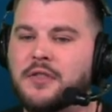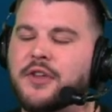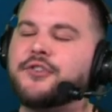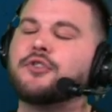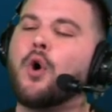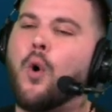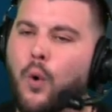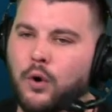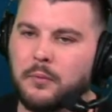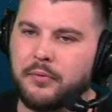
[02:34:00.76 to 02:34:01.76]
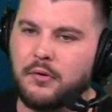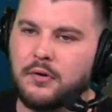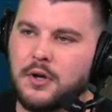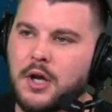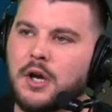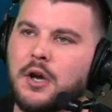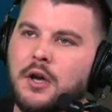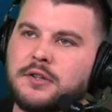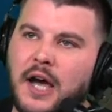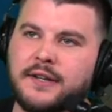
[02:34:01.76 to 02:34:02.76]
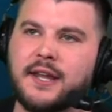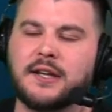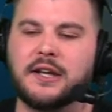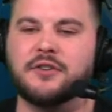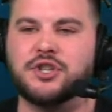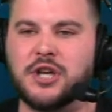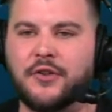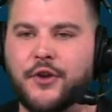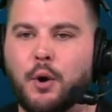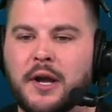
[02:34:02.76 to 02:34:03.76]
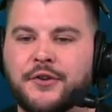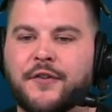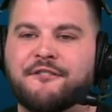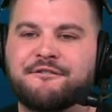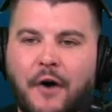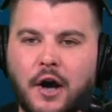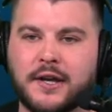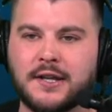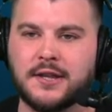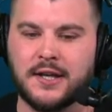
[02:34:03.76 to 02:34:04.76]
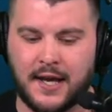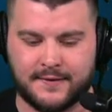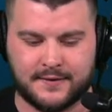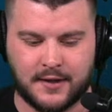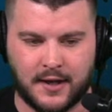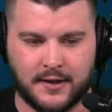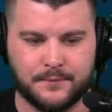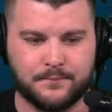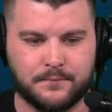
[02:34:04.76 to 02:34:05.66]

This is horrible. Donte DiVincenzo is fucking the Knicks tonight.